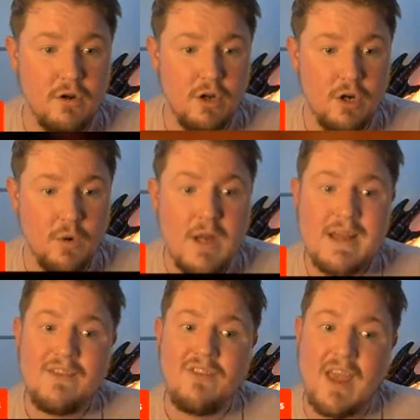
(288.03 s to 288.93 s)
go,
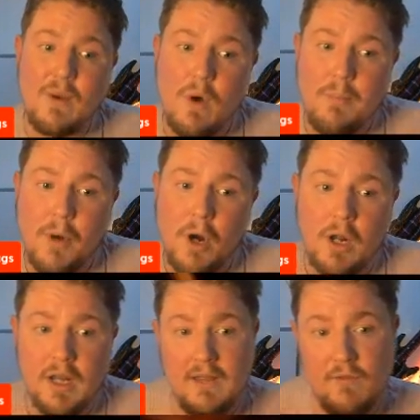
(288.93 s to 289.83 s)
Saquon
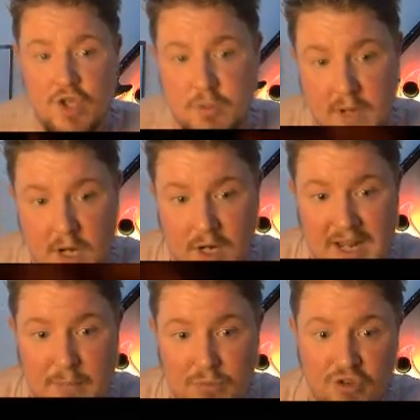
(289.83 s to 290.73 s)
Barkley, even Jahmyr
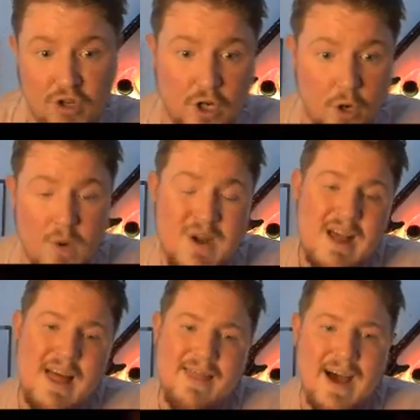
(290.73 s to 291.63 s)
Gibbs to go.
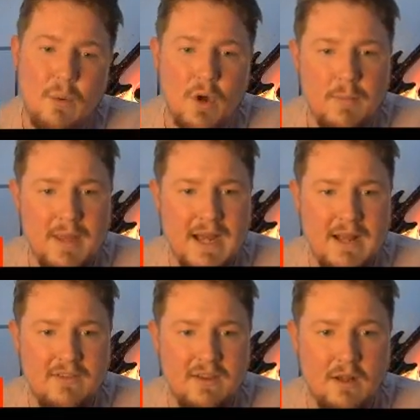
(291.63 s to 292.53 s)
That would have been
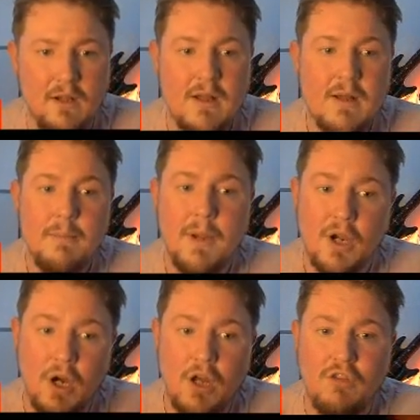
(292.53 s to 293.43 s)
ideal
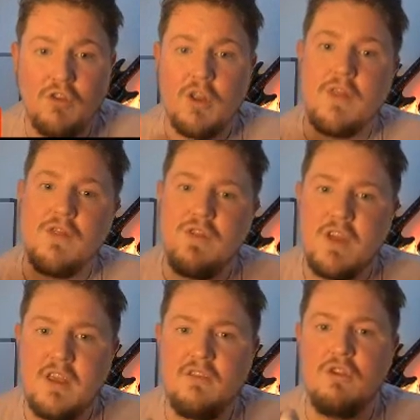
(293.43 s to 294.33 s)
because
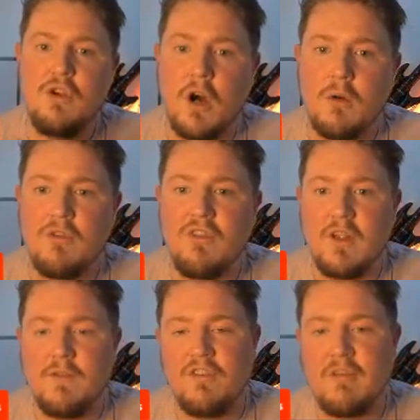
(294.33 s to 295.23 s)
these young
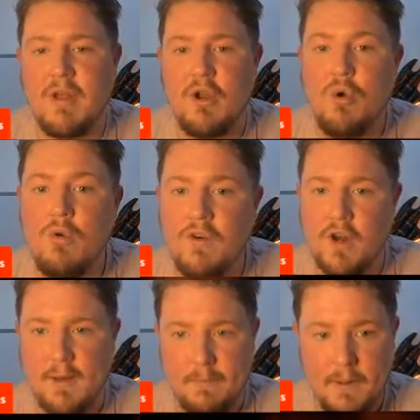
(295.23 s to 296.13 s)
receivers have been hoovered
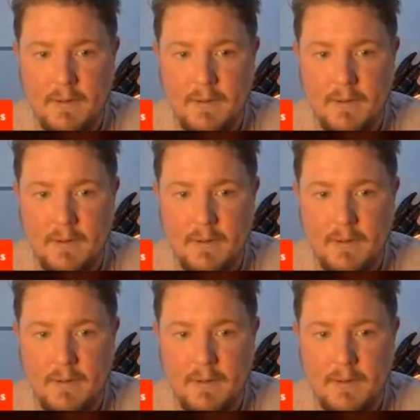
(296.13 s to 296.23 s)
up,